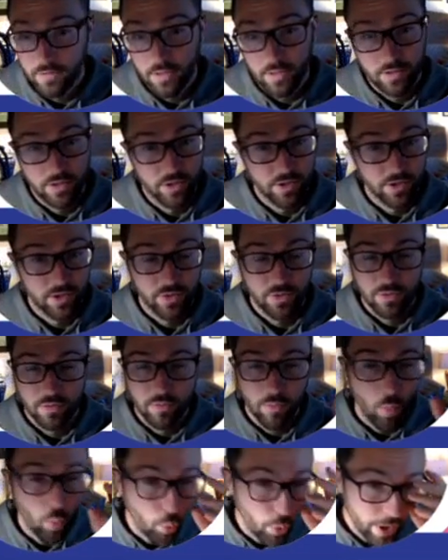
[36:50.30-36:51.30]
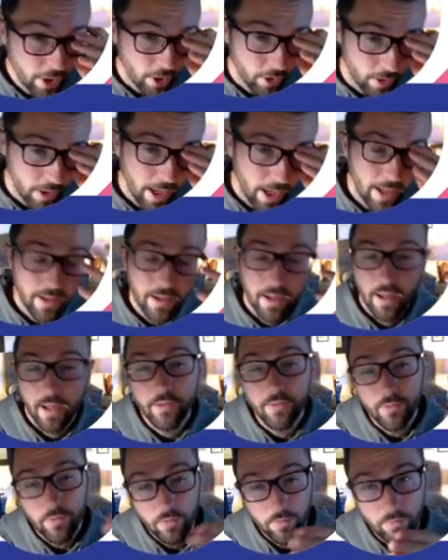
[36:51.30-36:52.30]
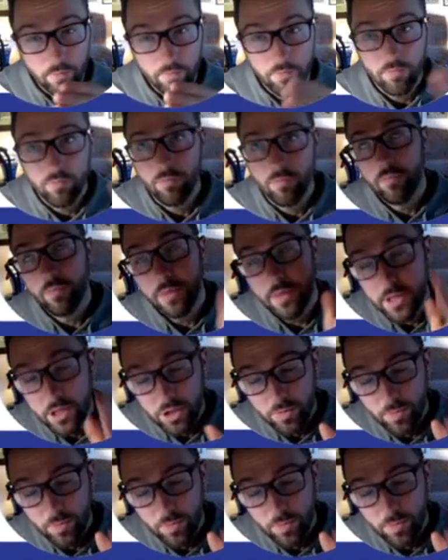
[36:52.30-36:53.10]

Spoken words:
just weird. And this